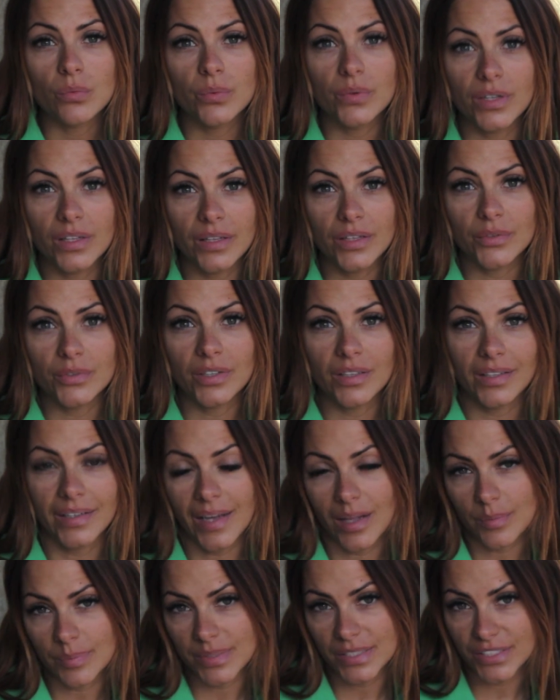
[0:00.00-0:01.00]
really
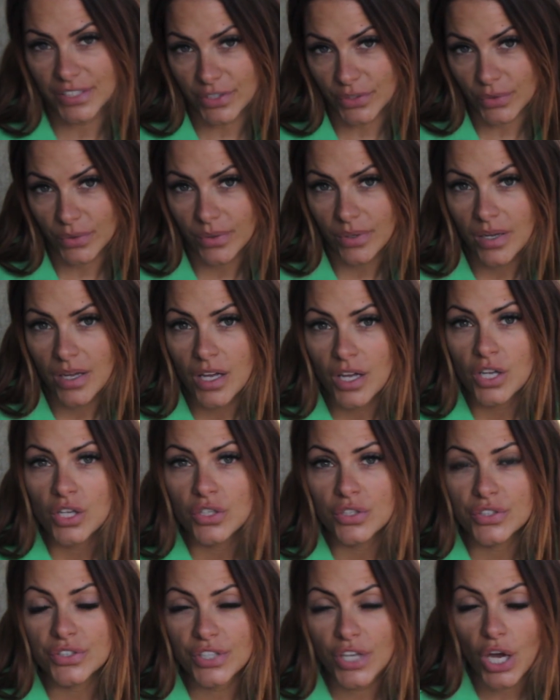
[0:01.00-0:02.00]
helps too.
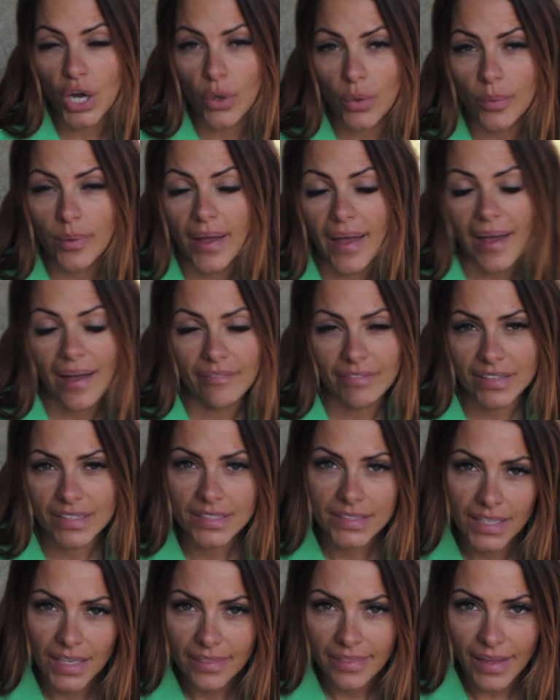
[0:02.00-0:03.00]
So having
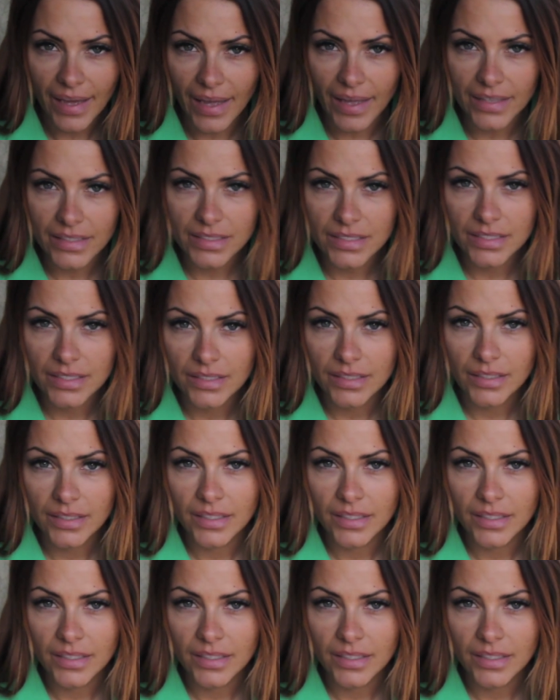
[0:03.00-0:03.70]
said that,